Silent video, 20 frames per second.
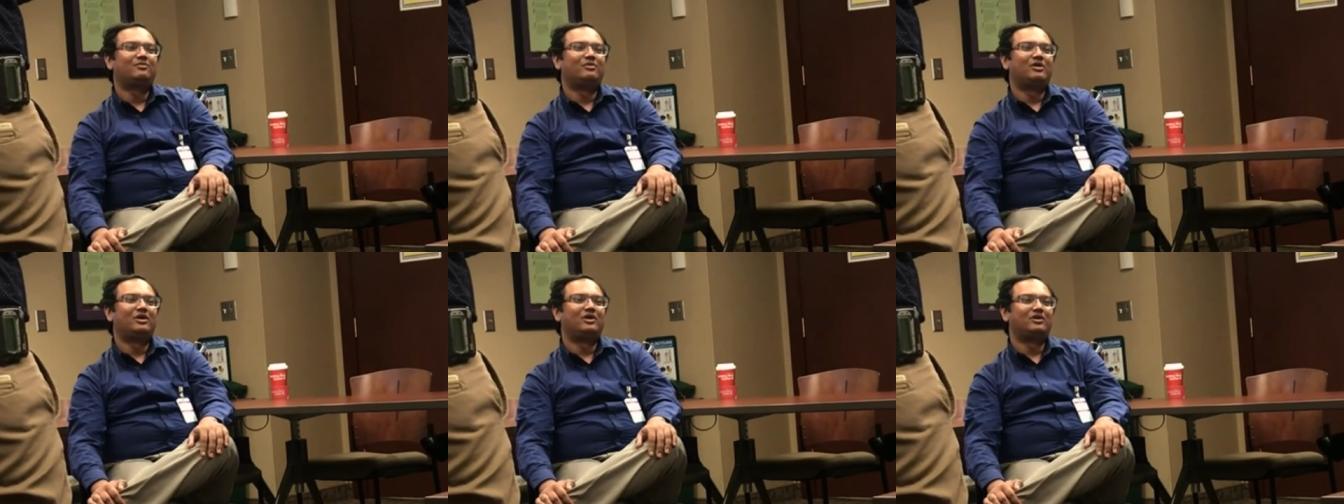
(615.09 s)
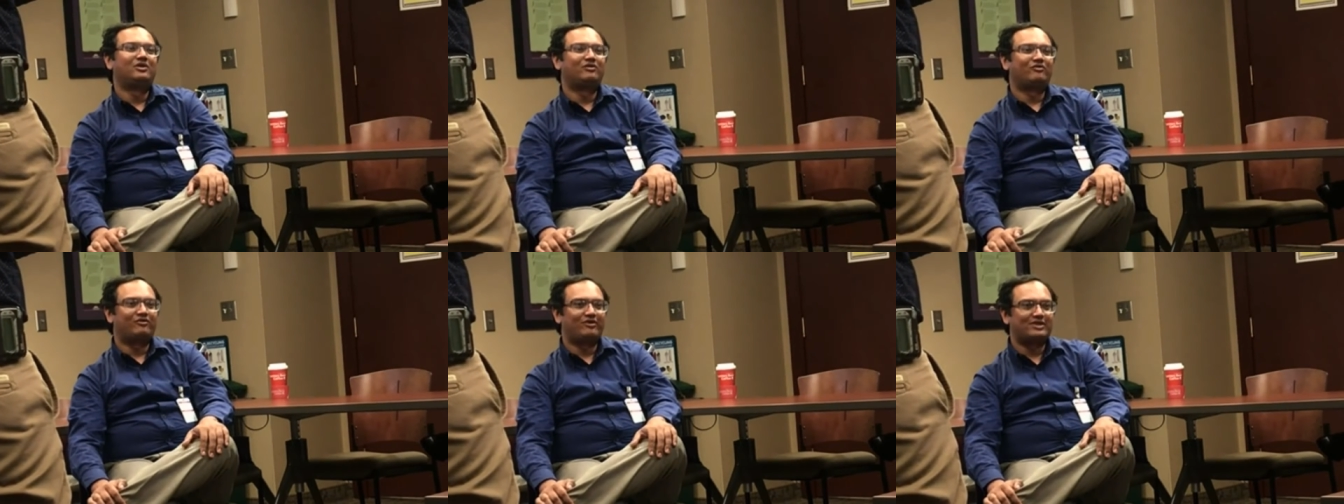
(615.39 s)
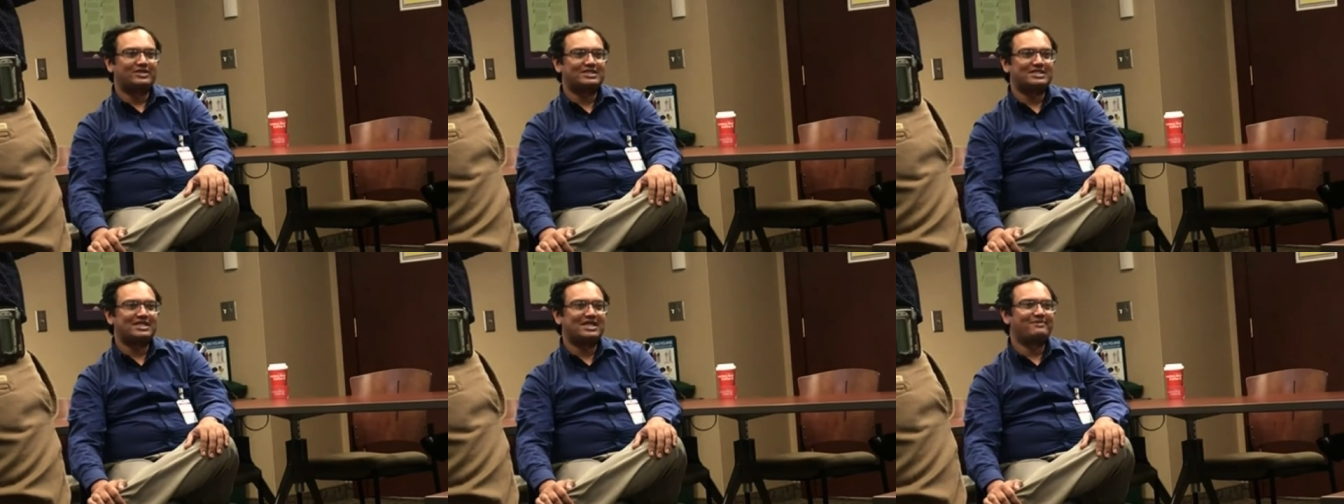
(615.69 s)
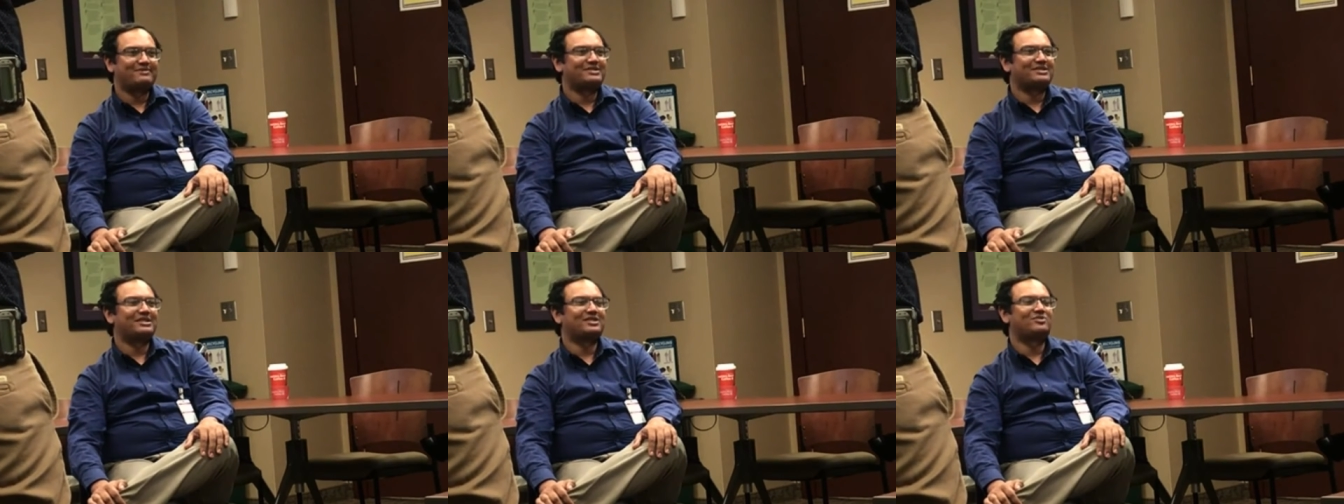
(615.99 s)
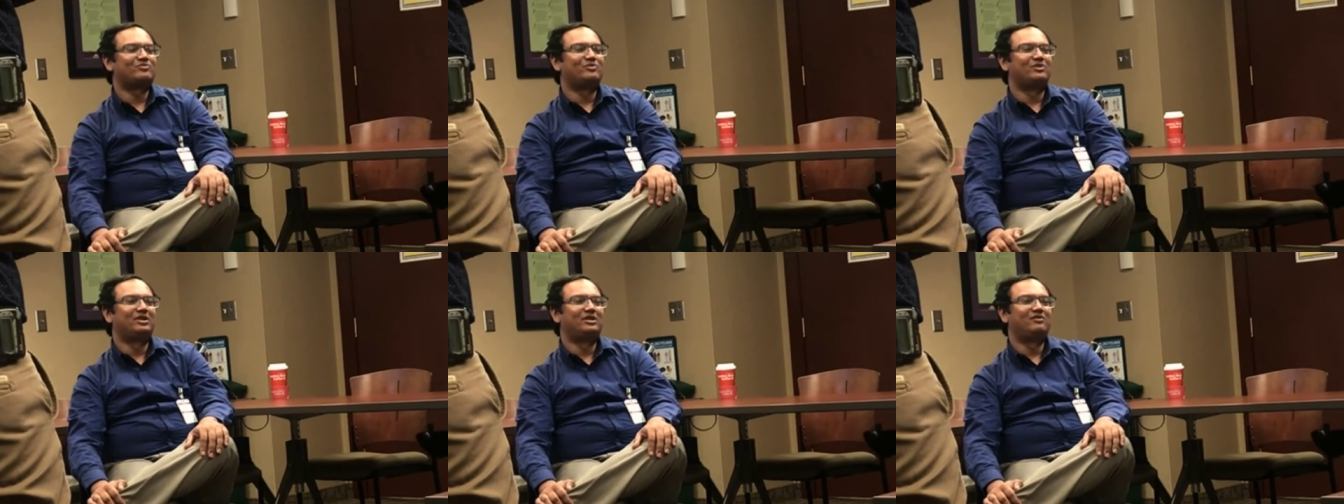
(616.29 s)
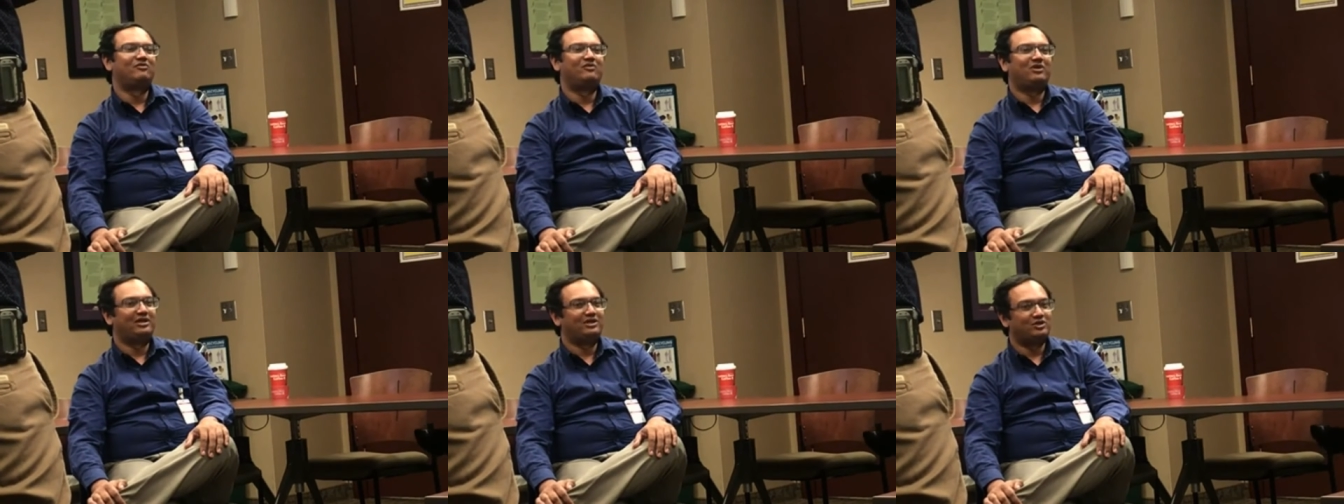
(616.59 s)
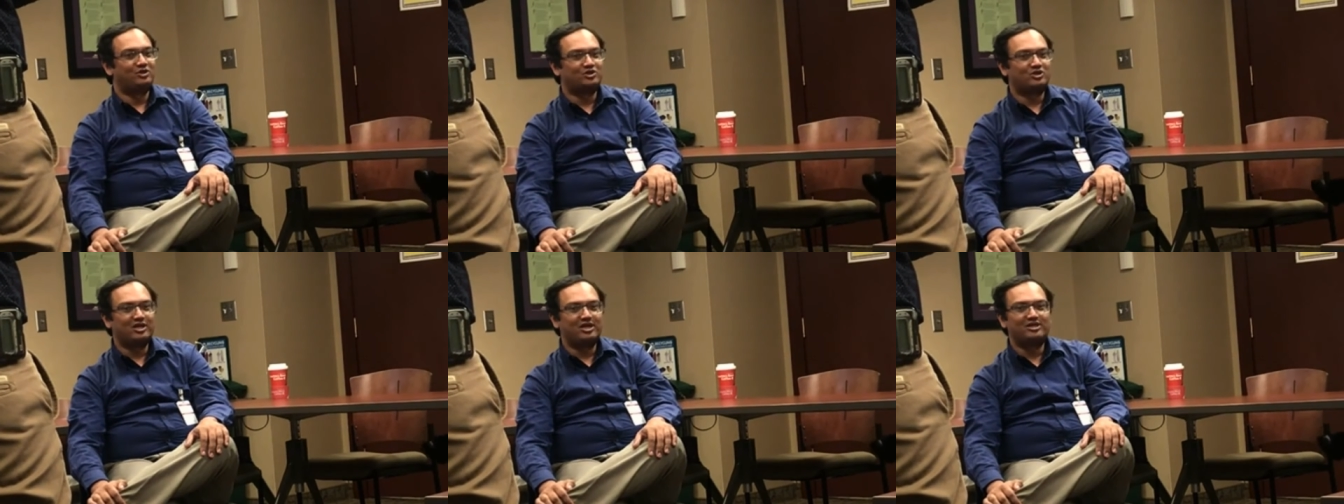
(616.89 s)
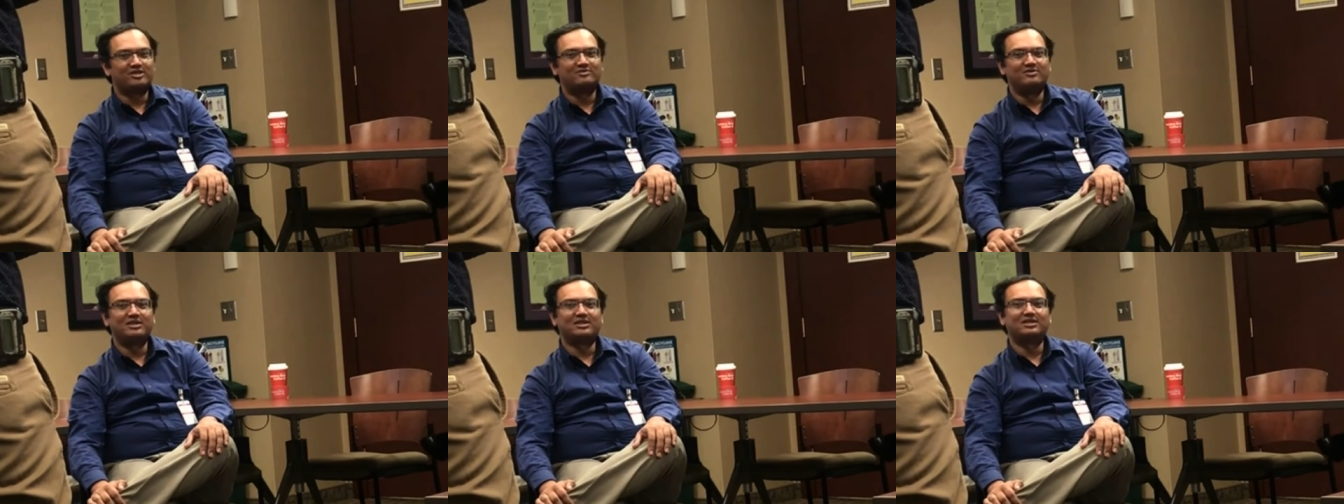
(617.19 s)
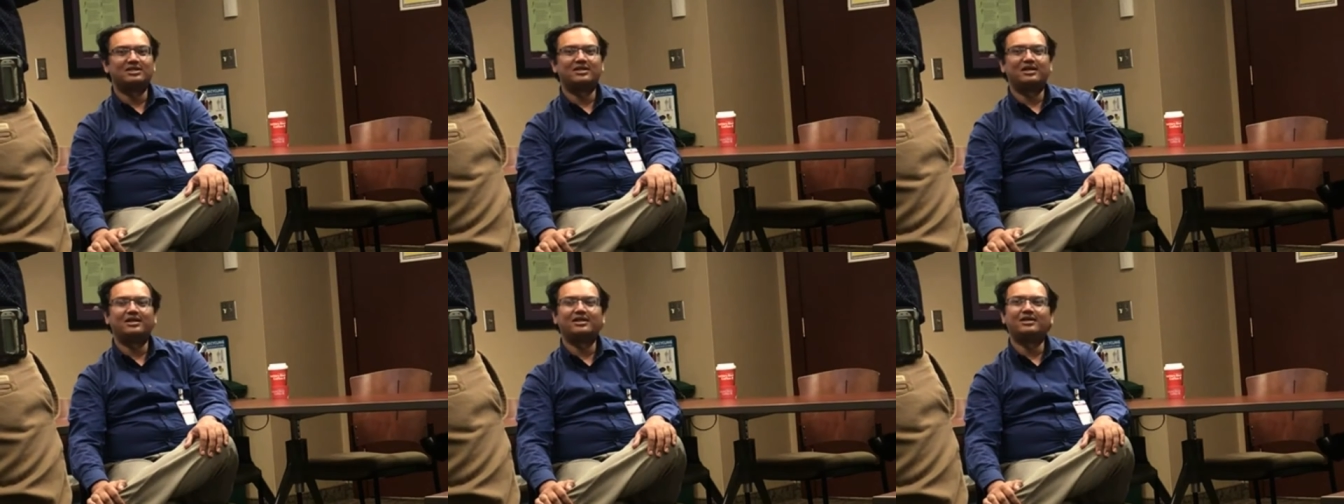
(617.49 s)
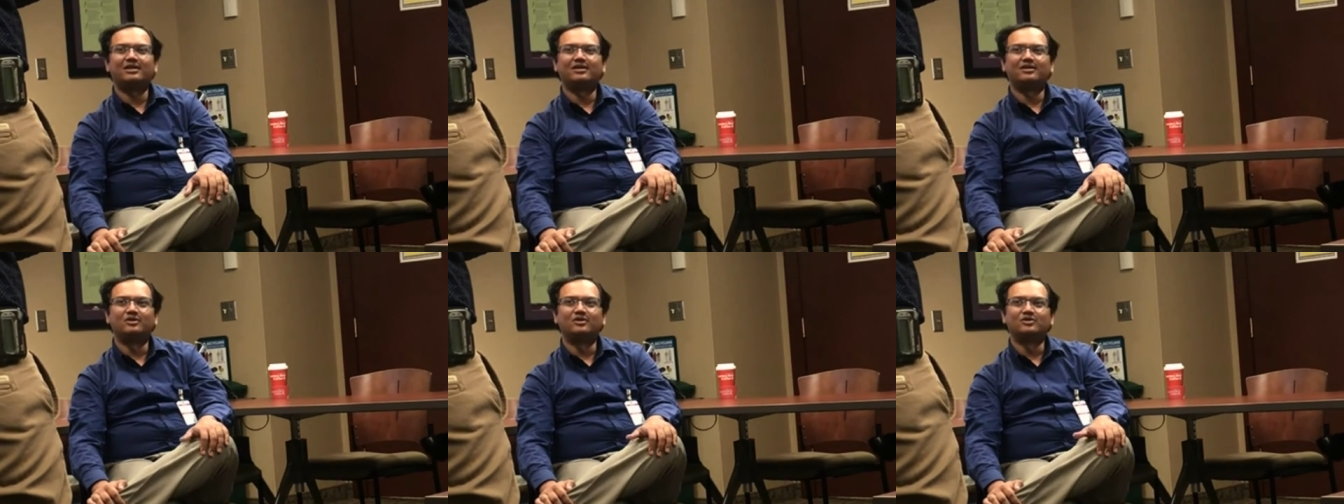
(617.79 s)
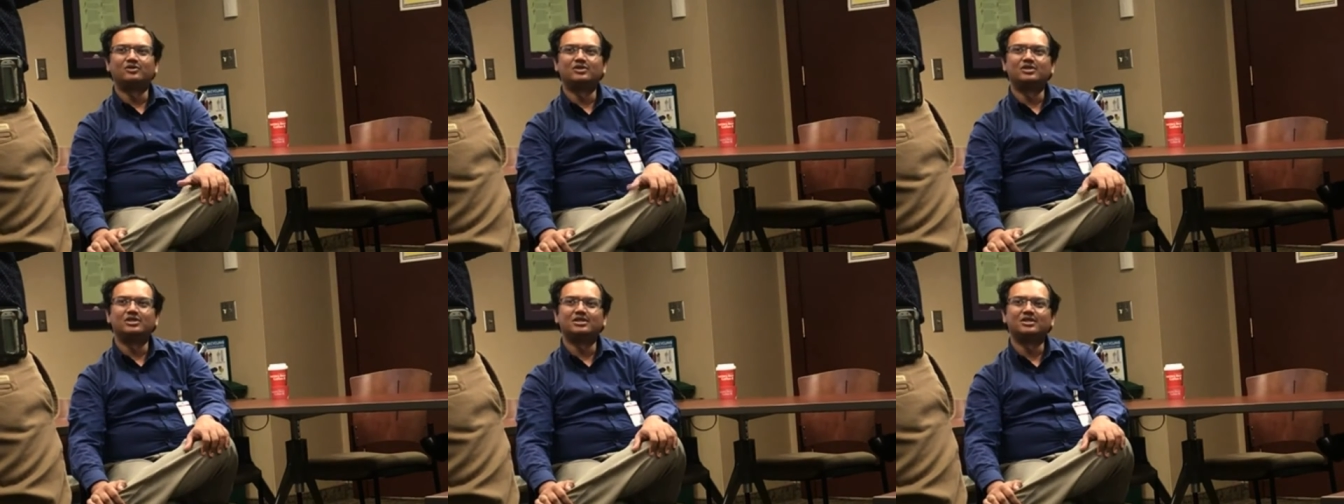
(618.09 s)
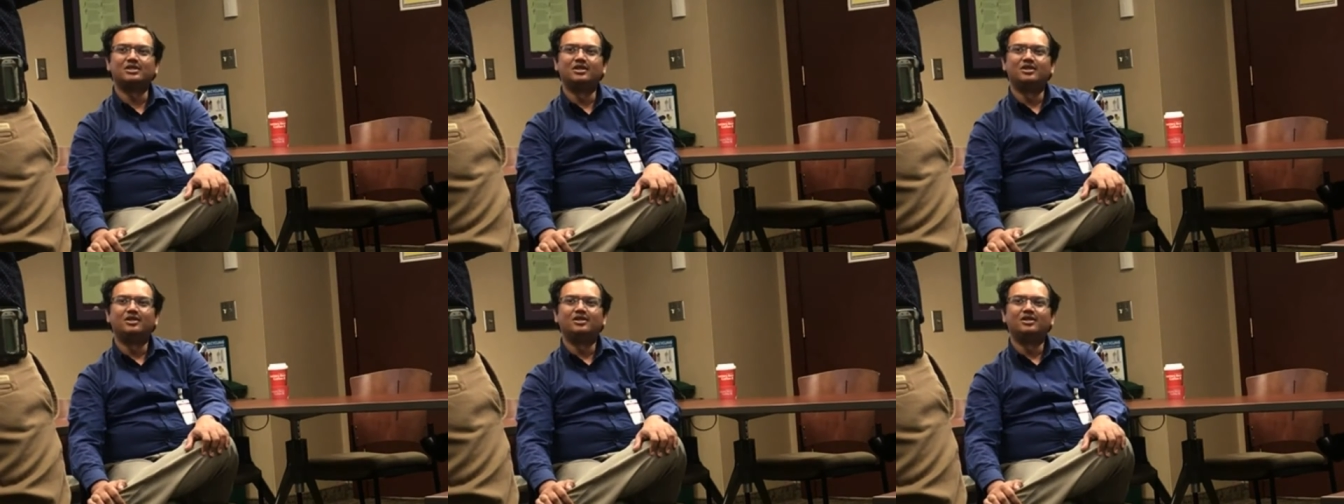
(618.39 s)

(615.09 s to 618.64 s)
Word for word: But on the first time assessment, when you're trying to make the right diagnosis,